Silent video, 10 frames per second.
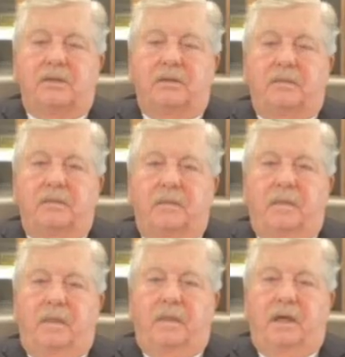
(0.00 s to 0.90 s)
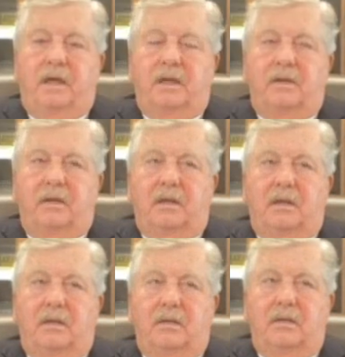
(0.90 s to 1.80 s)
is. And
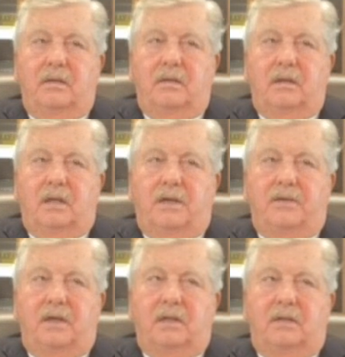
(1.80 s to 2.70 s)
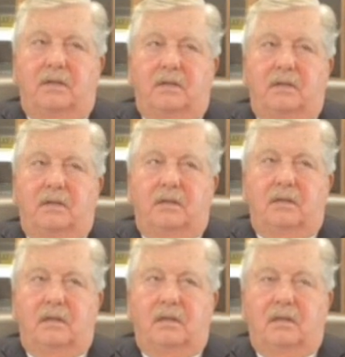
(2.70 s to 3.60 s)
uh, think that
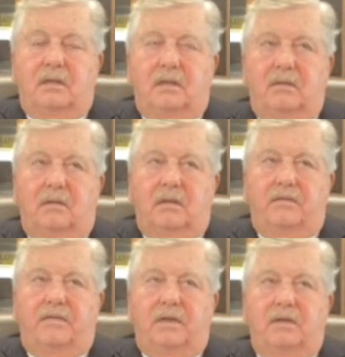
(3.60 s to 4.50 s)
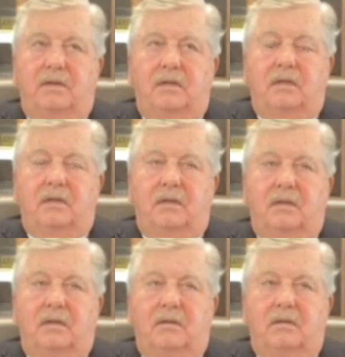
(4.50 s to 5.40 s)
if he,
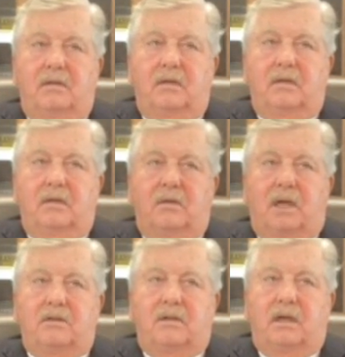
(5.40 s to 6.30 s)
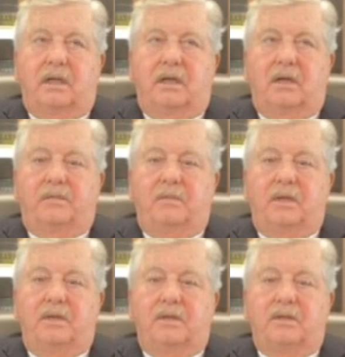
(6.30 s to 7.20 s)
you know, I'll try to help him
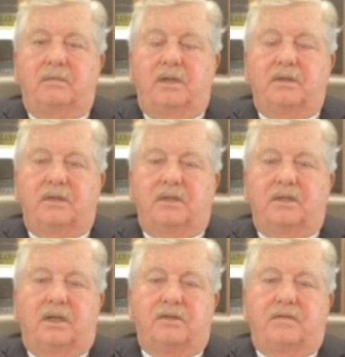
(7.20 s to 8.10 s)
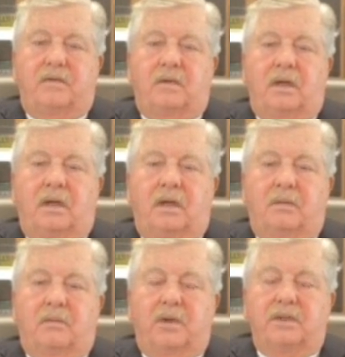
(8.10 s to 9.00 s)
be, be a successful
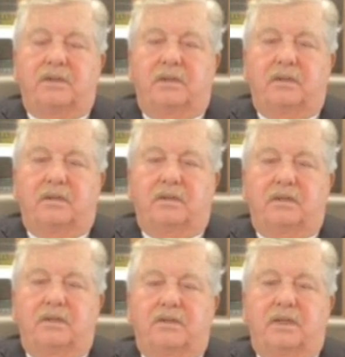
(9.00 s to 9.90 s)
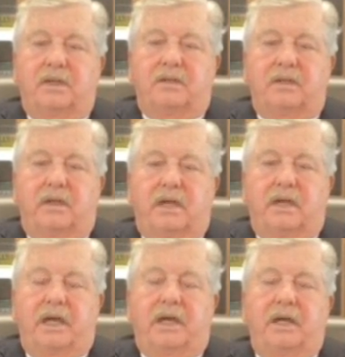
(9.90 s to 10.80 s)
president to the extent that
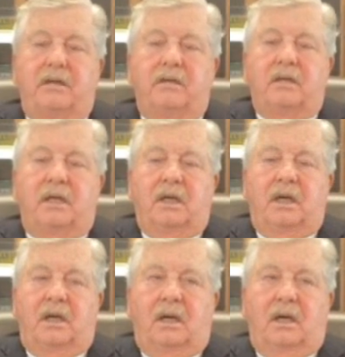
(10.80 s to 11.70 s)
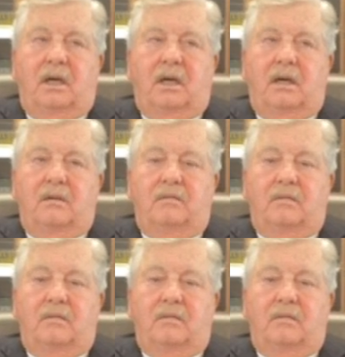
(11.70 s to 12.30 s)
I can. Uh,